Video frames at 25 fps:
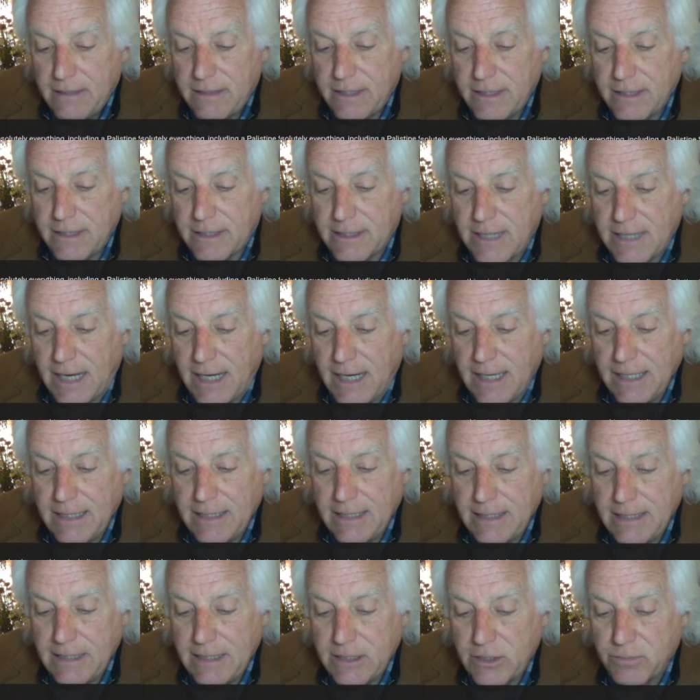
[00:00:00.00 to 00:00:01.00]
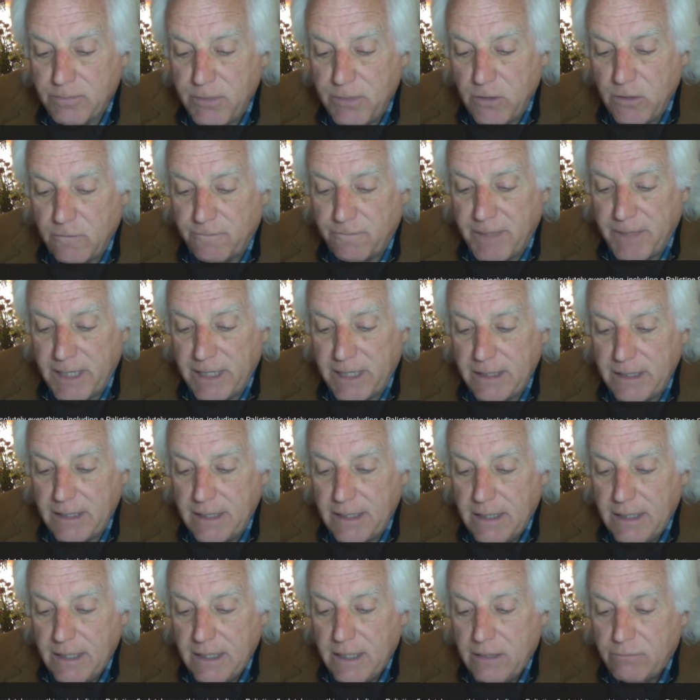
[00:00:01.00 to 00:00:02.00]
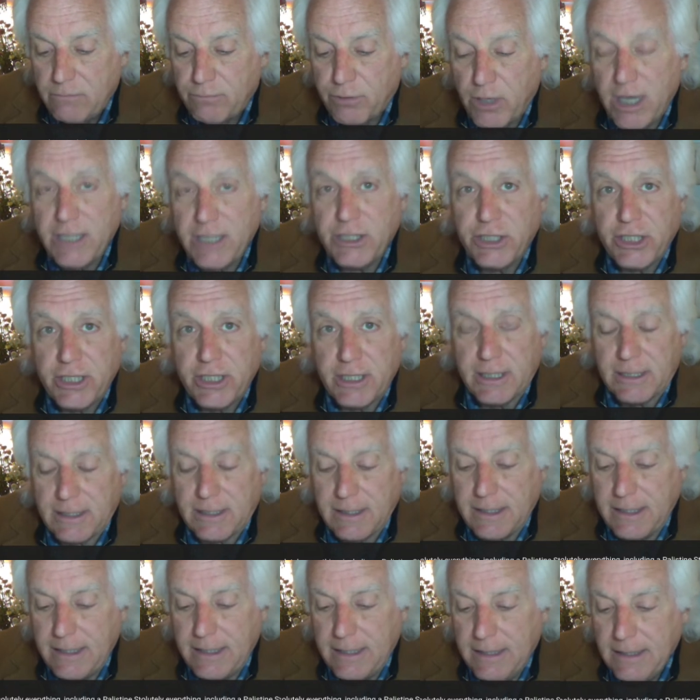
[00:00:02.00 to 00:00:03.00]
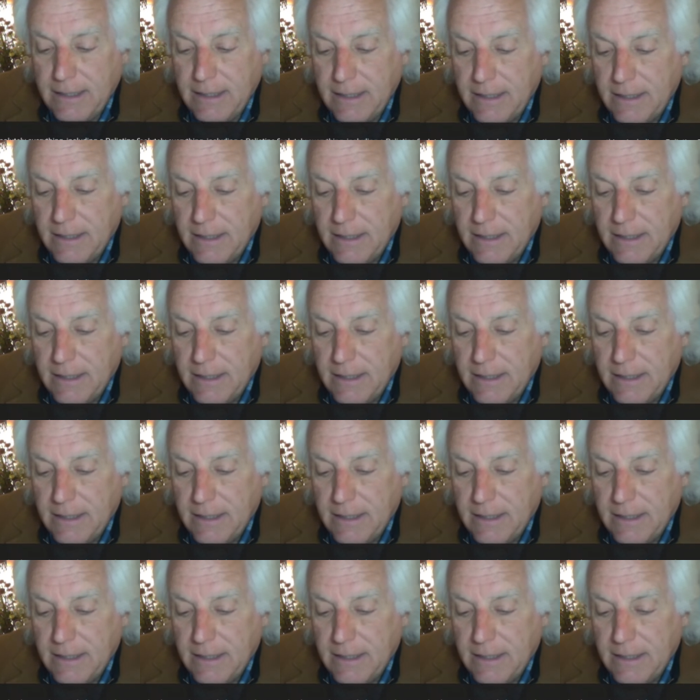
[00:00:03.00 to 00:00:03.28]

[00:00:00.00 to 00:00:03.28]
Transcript: the Zionist movement presciently